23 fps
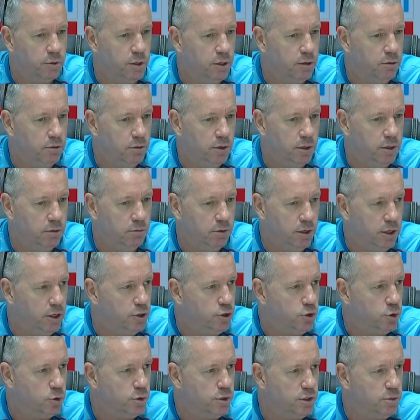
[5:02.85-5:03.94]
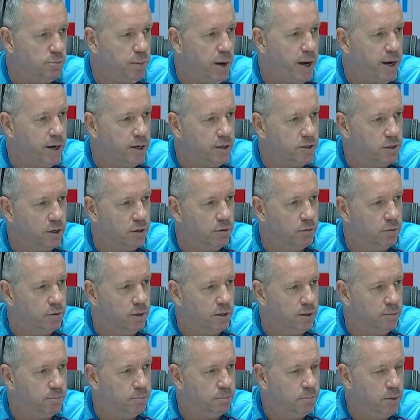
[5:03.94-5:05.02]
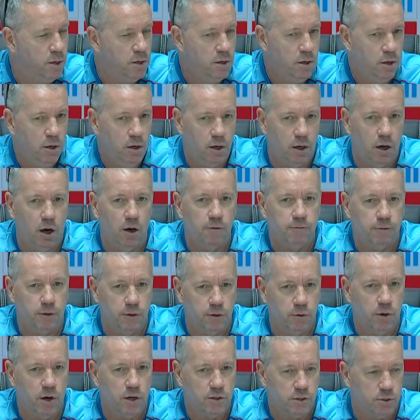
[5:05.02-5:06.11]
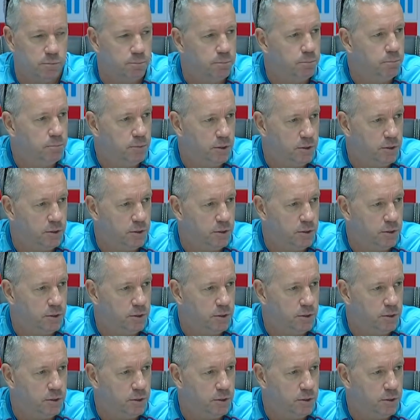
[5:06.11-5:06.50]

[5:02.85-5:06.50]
He, he, he enjoys his batting, so um, you know, hopefully there are some.